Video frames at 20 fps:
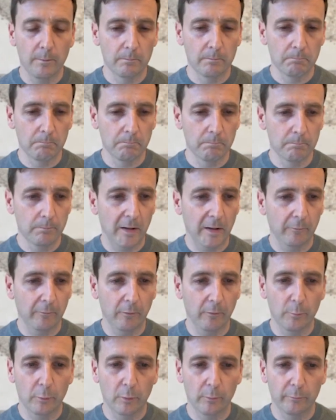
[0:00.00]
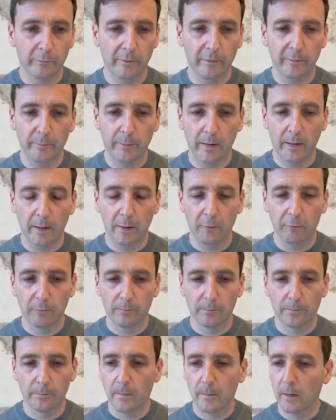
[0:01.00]
back to the properties page,
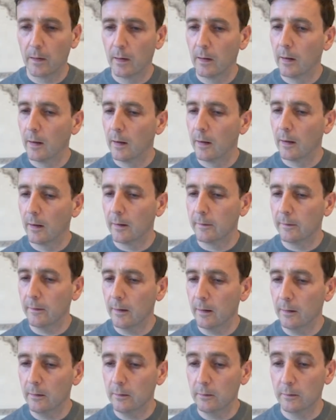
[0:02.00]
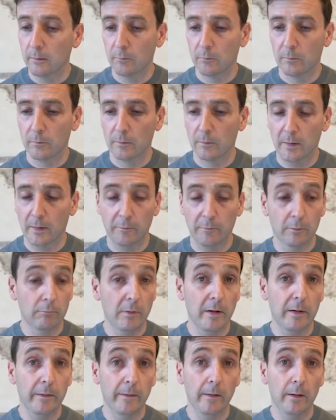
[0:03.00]
and then if you're
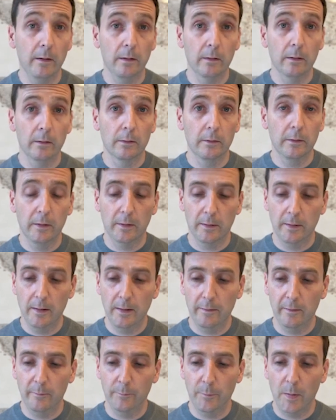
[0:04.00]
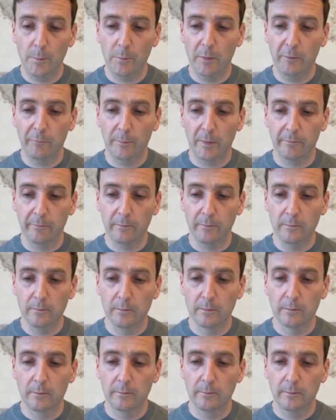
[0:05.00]
ready, you can hit this Publish button
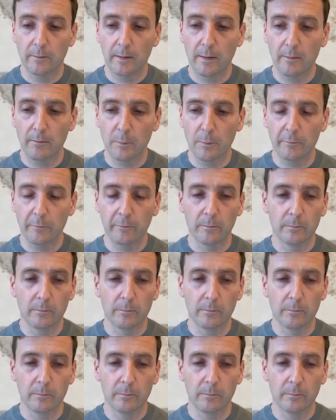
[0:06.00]
down the bottom.